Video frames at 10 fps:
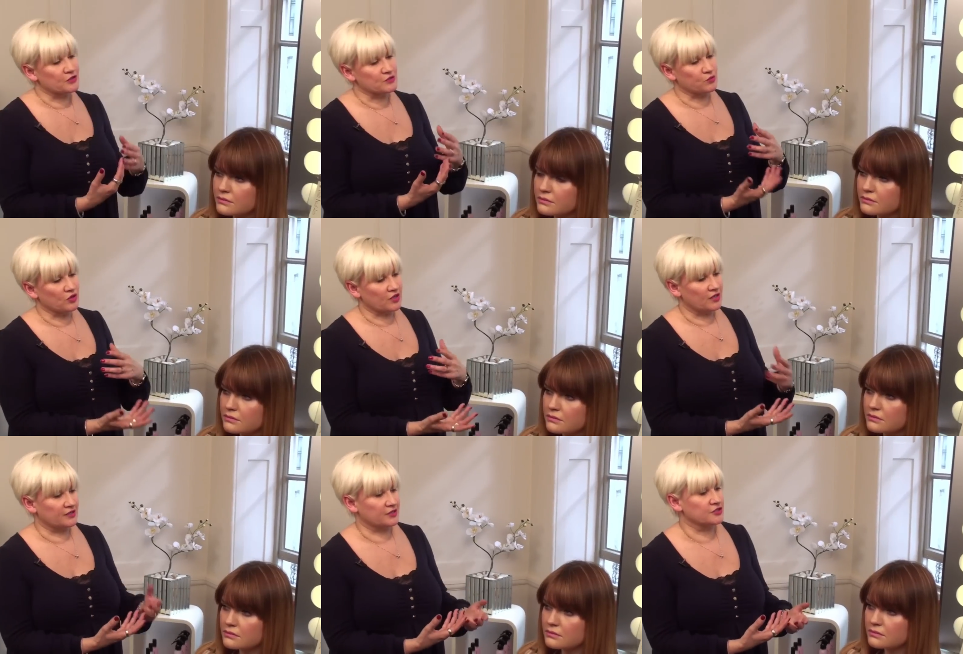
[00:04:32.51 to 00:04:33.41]
Speaker 1: Because what
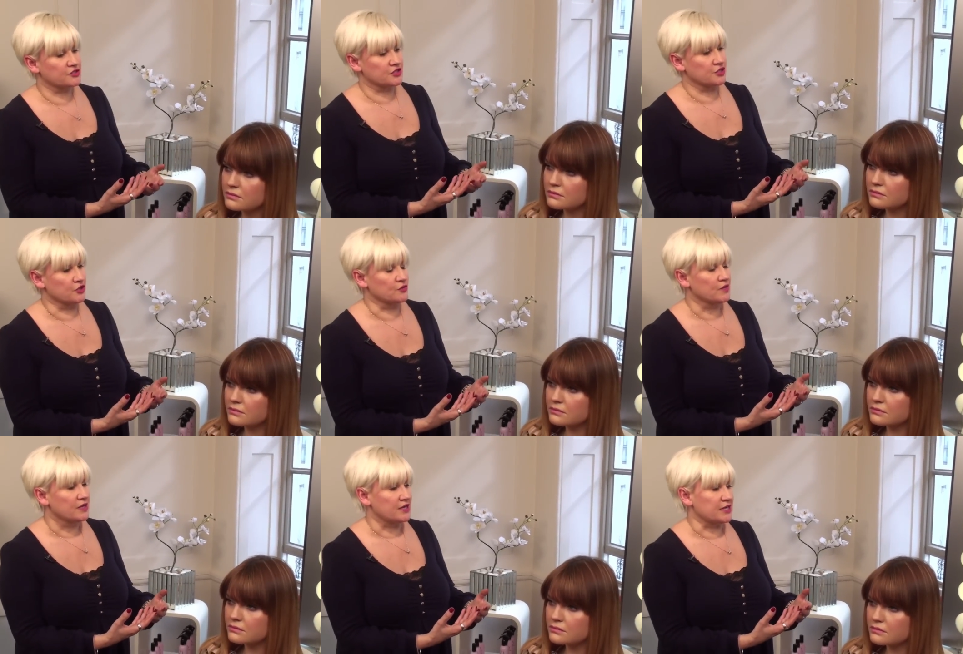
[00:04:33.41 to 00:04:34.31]
colour can do
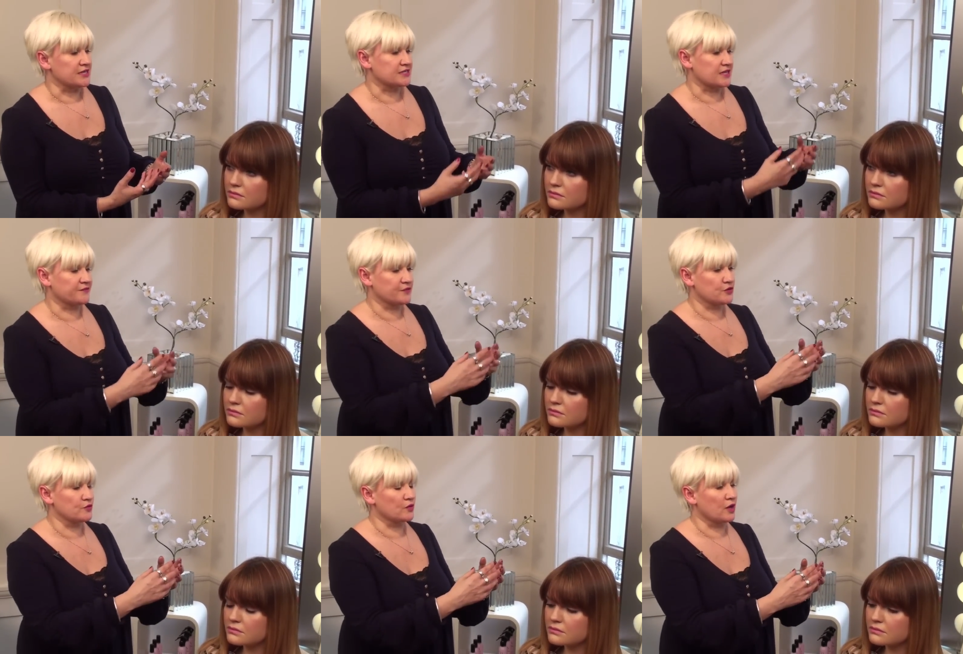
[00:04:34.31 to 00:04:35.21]
is if
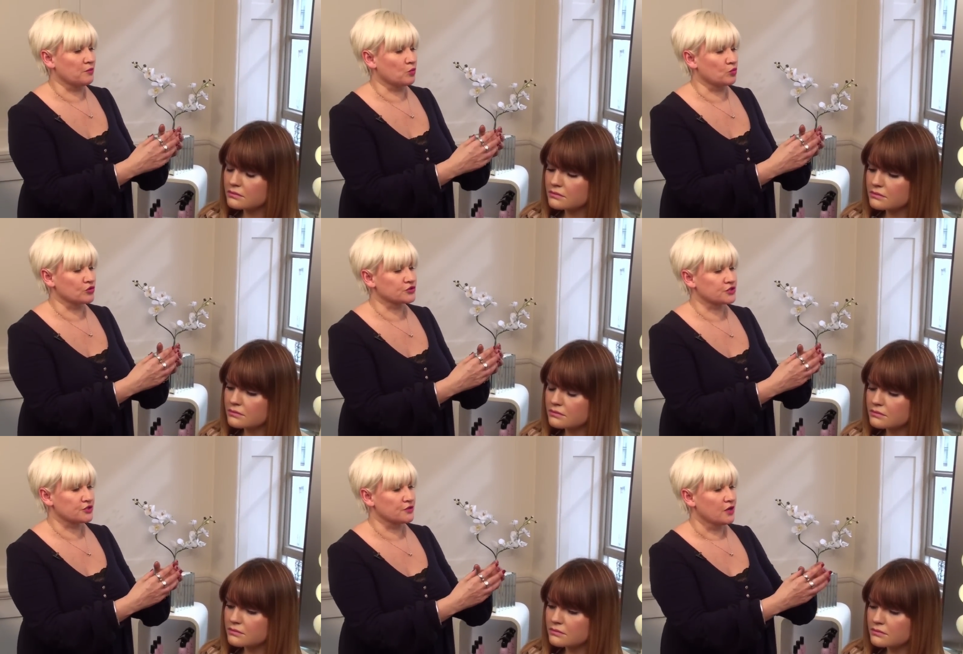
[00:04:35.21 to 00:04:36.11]
you um, want
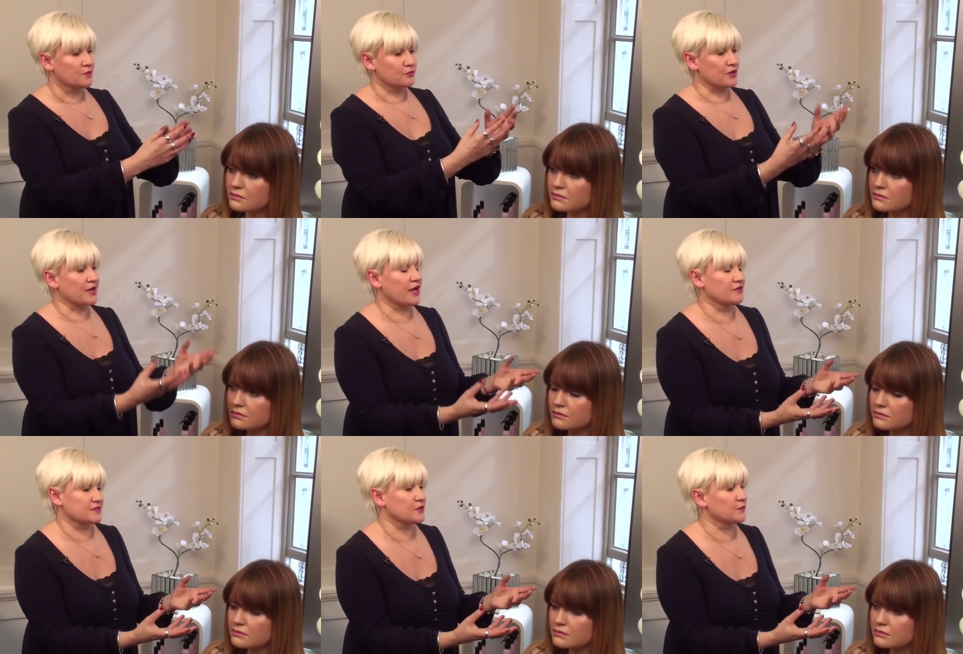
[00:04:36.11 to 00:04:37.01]
to bring
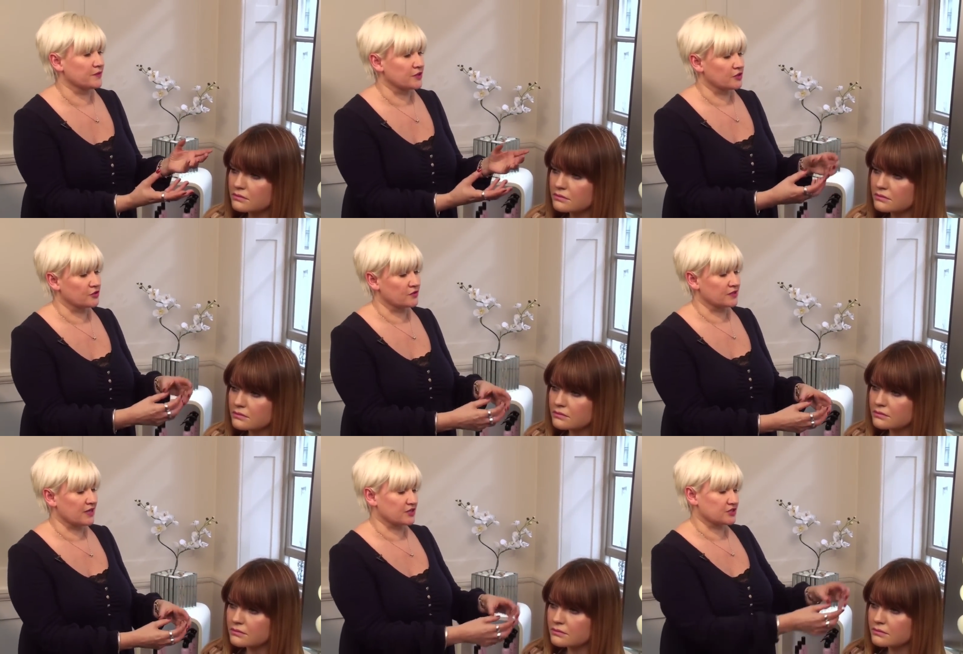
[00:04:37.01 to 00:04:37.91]
out something, you
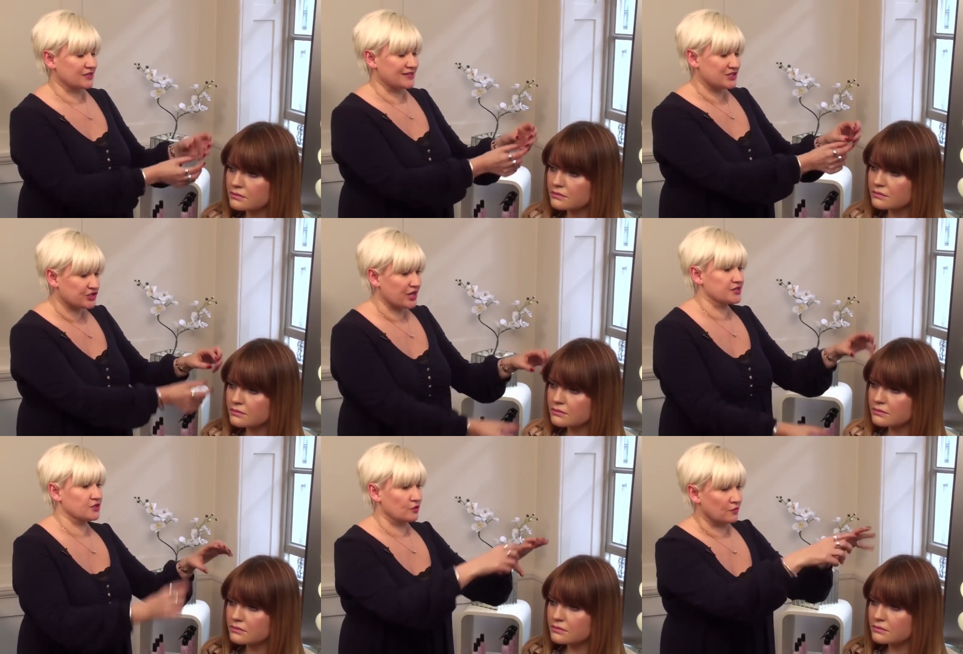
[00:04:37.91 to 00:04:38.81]
can actually
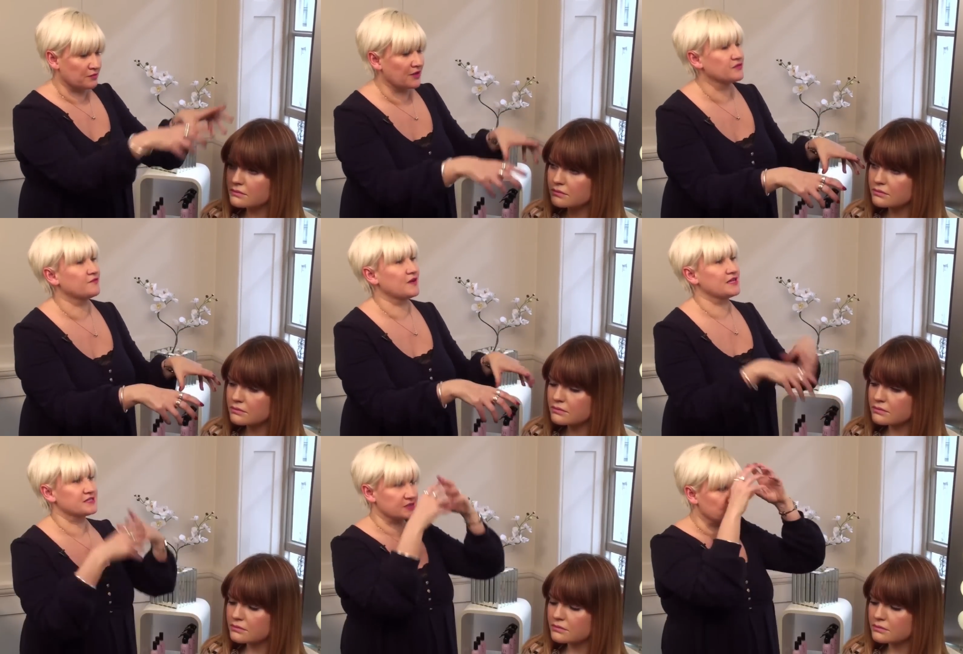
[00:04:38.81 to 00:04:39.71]
shadow around the
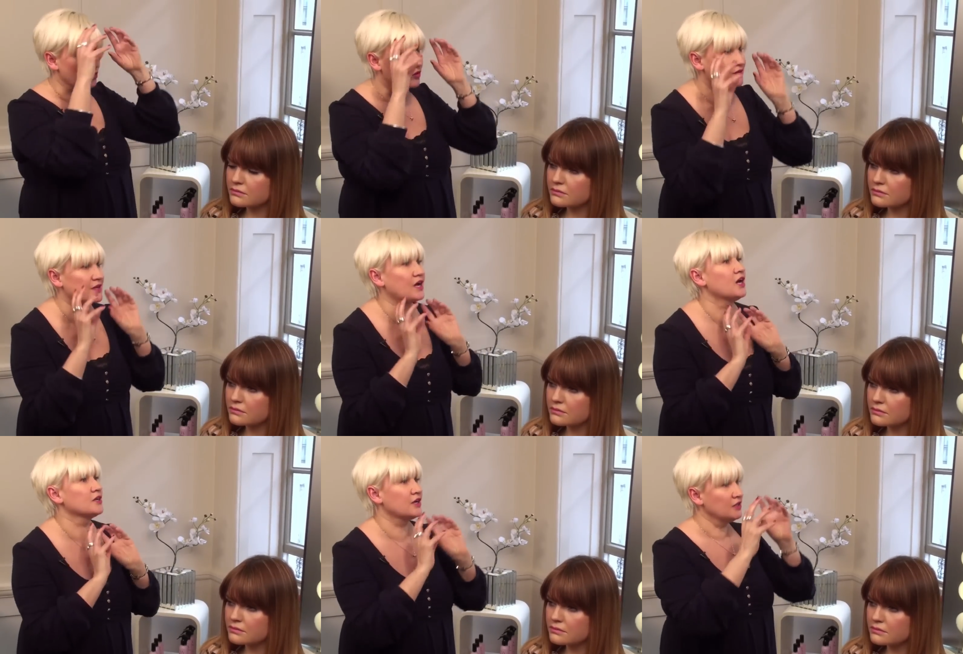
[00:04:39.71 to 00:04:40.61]
face. It's more that
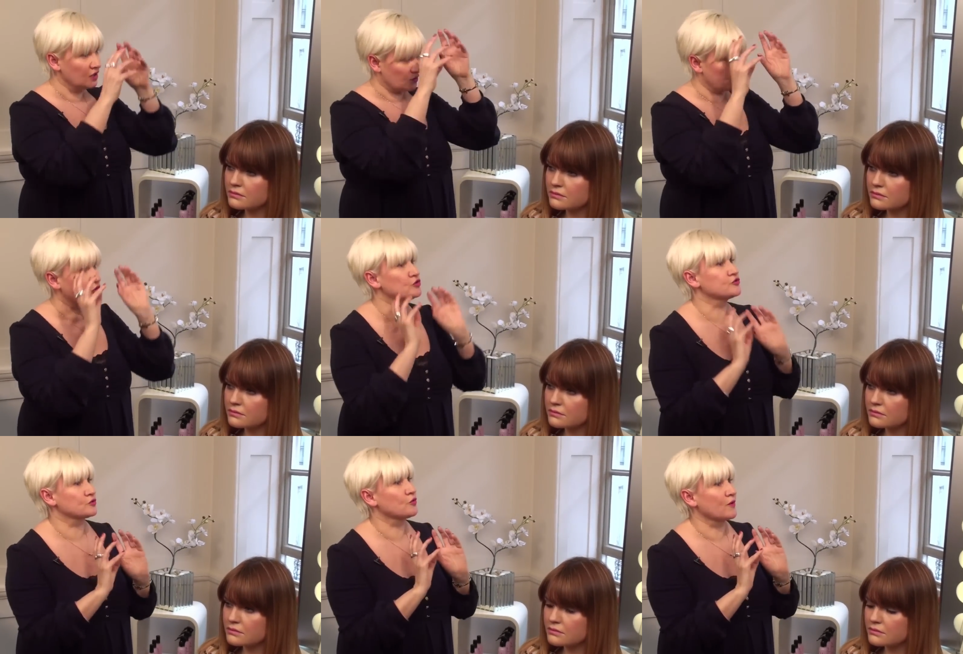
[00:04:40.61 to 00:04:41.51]
colour, what you
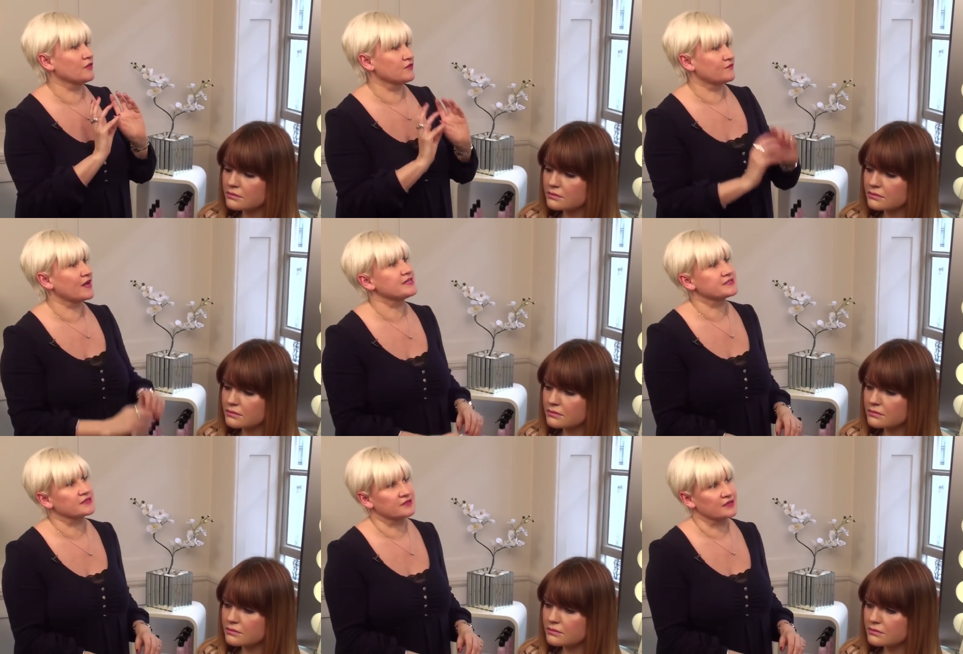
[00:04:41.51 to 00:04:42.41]
do around the
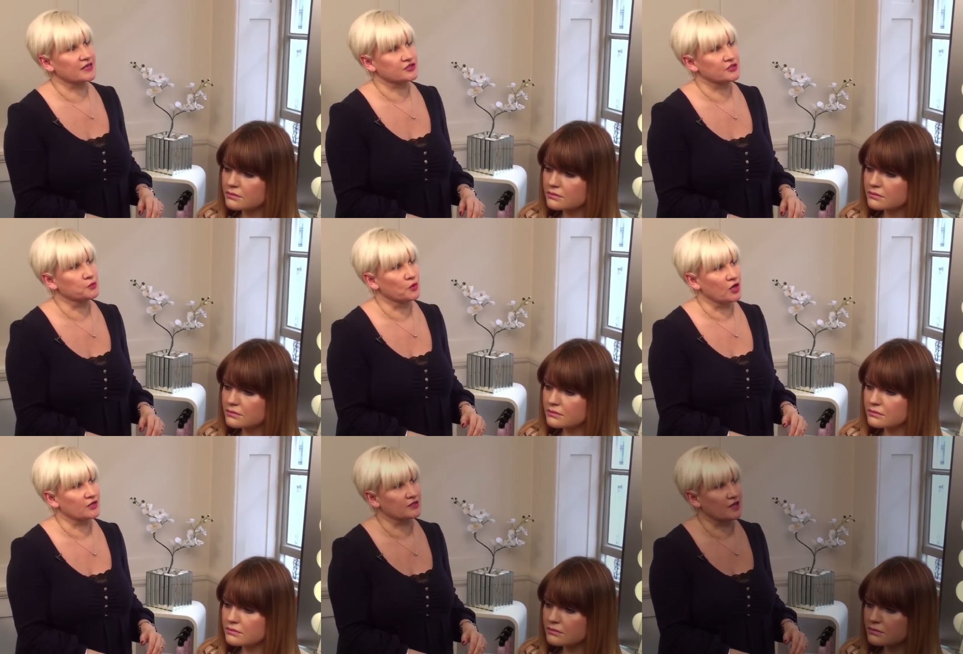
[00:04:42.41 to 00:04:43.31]
face, yeah. that can actually
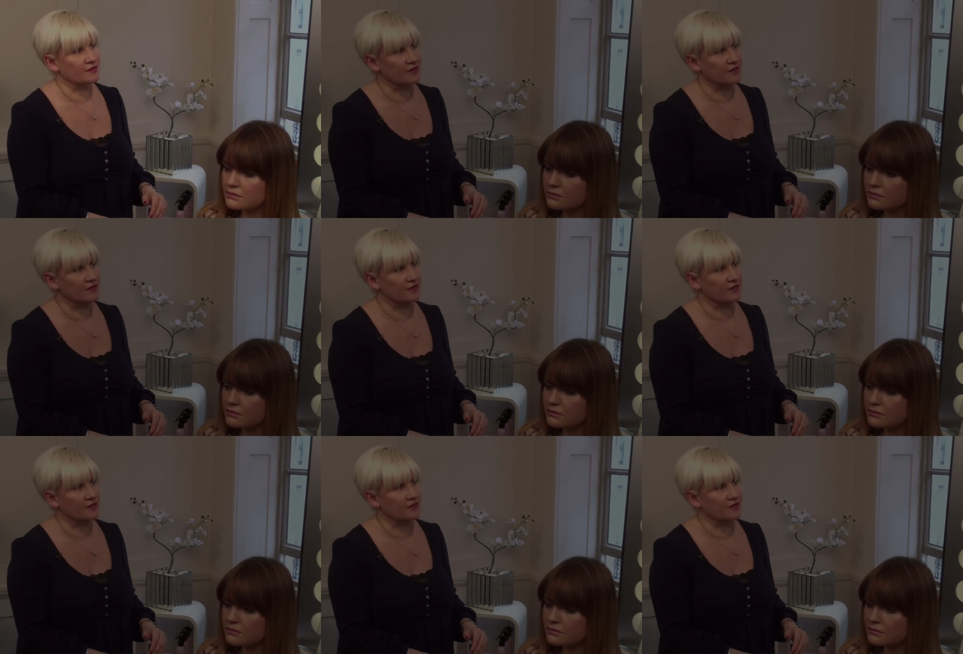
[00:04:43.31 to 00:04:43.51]
work like